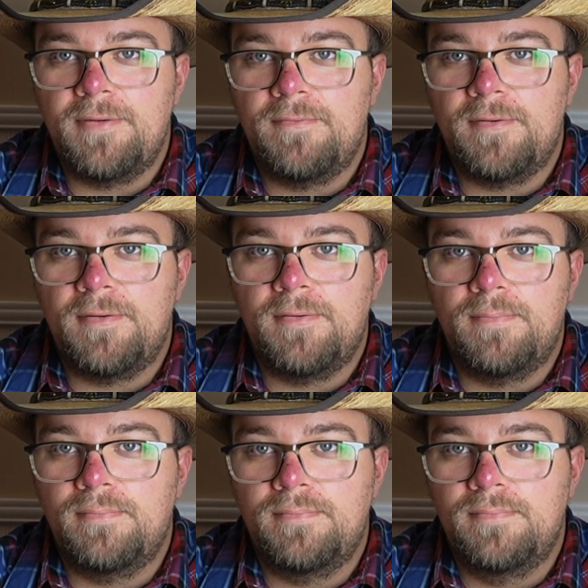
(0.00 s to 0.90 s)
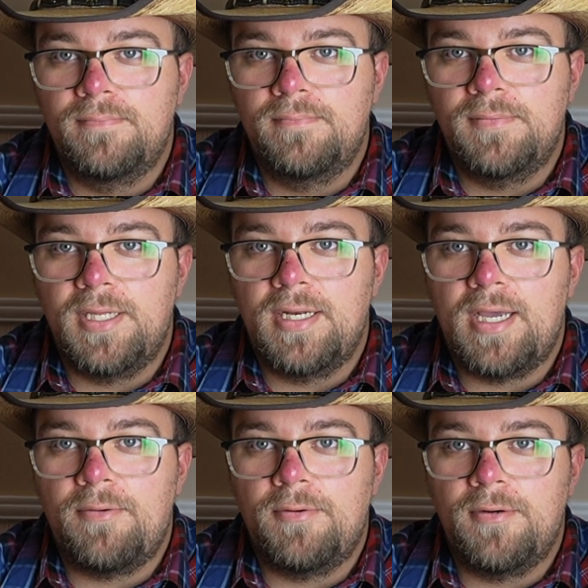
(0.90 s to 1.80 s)
for an
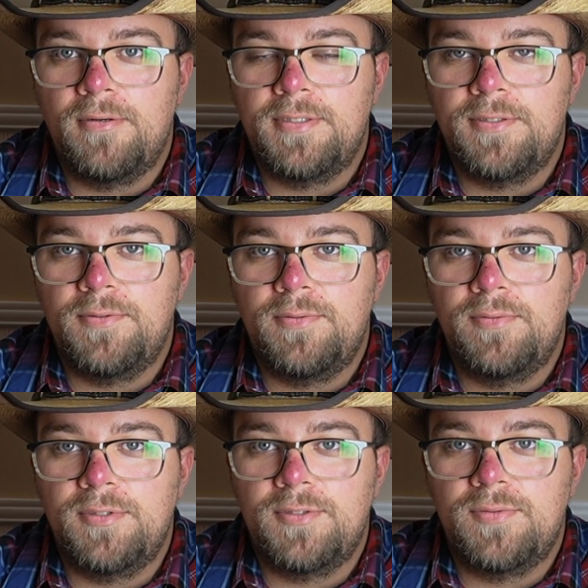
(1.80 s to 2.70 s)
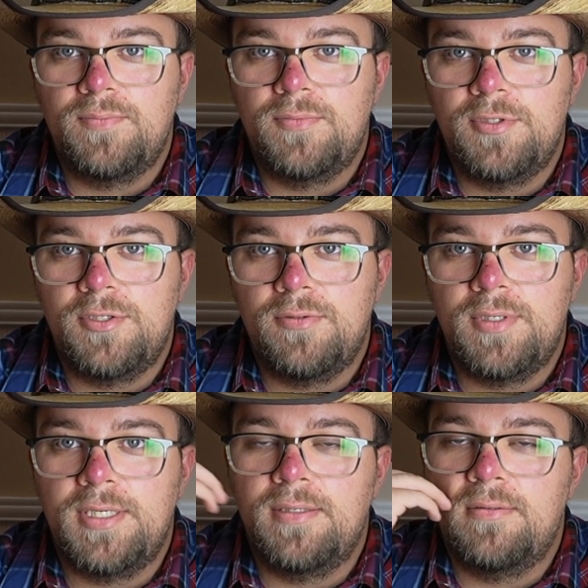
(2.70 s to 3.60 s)
hour or two just
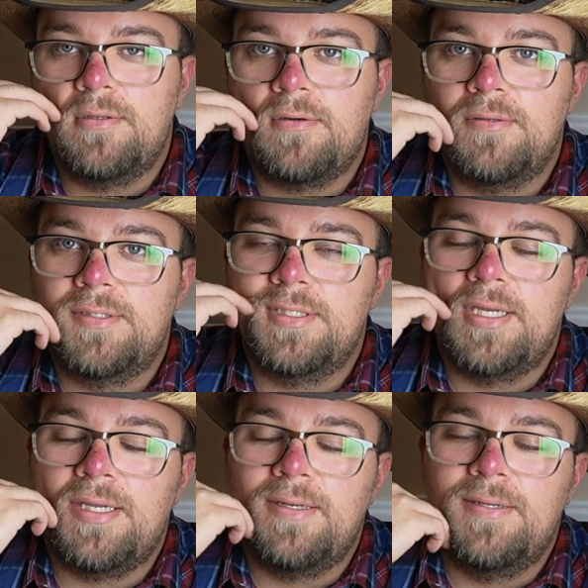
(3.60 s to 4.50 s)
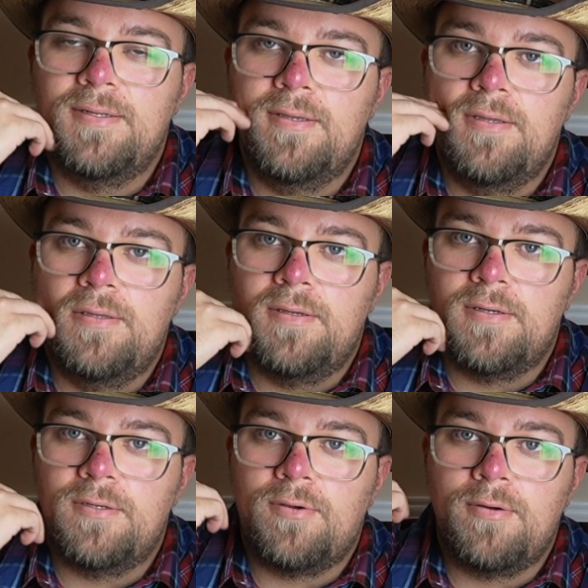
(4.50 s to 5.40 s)
shooting darts at a
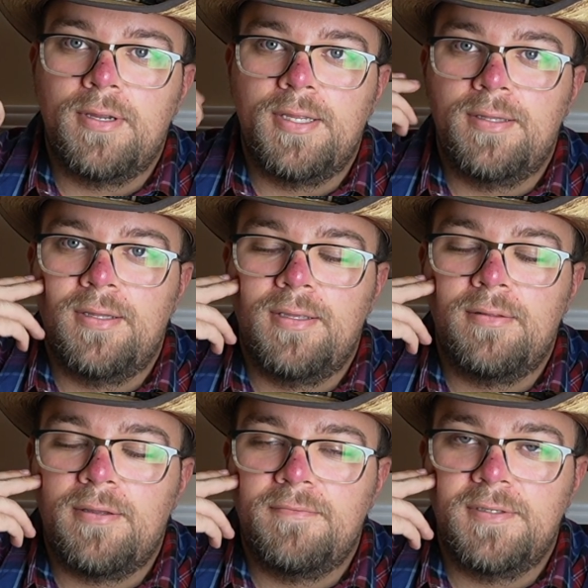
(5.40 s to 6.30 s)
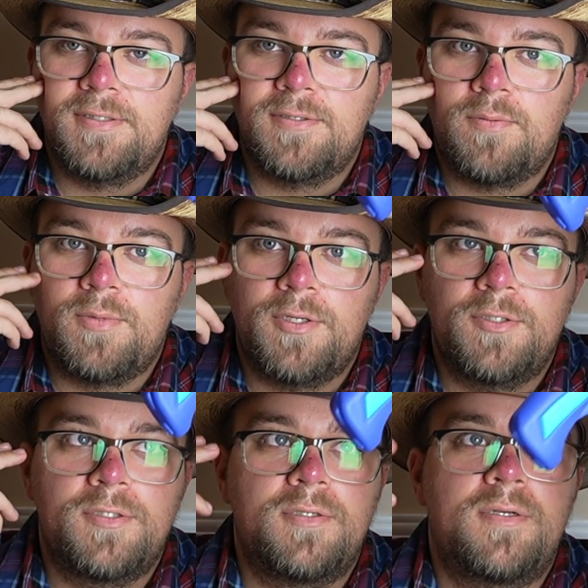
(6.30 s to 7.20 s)
target. They loved it so much.